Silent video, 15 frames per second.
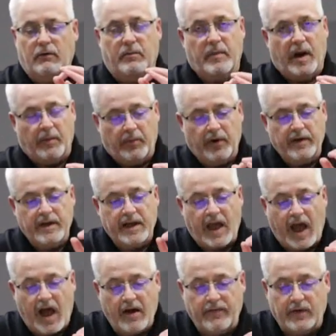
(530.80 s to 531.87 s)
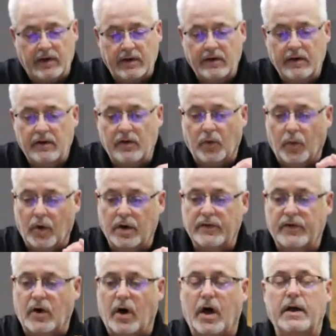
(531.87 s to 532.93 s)
Remembering the caveat, the word
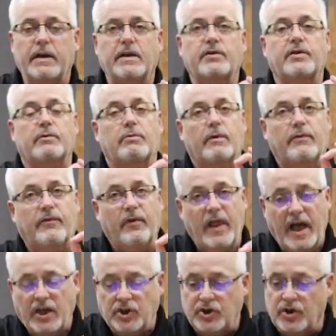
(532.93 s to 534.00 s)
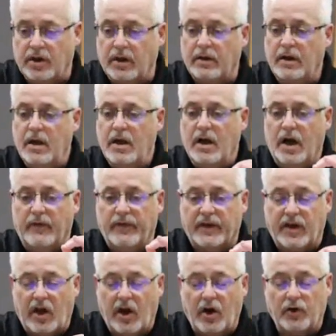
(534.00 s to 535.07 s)
of God is a reflection of
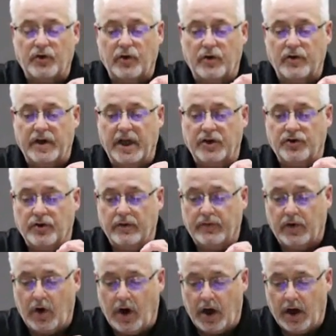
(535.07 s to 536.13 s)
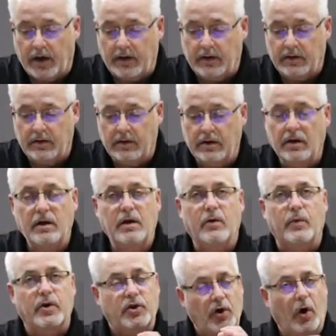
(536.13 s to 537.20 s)
the character and nature of God.
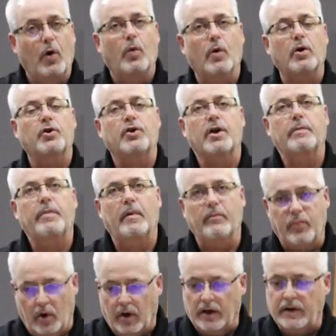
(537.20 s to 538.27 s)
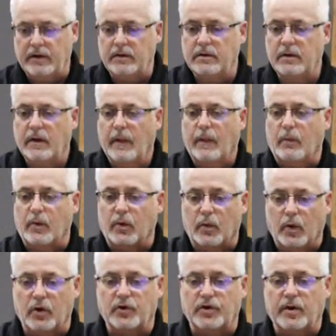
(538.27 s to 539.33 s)
We don't worship a book. We
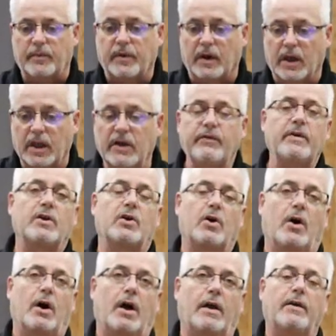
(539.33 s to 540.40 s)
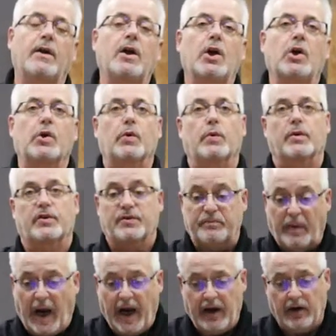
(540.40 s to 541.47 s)
worship the living God who
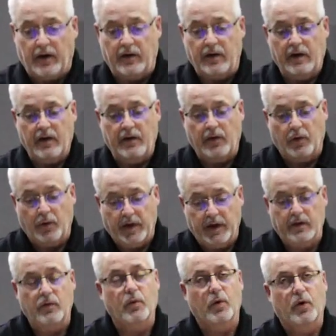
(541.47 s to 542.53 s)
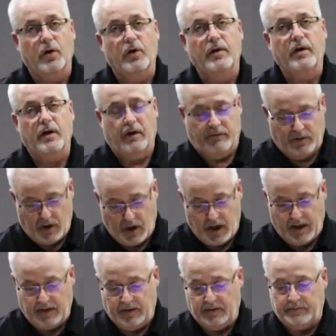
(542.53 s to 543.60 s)
inspired the written word of
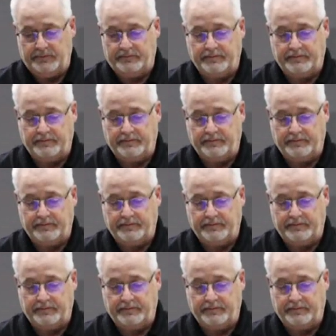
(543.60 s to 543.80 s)
God.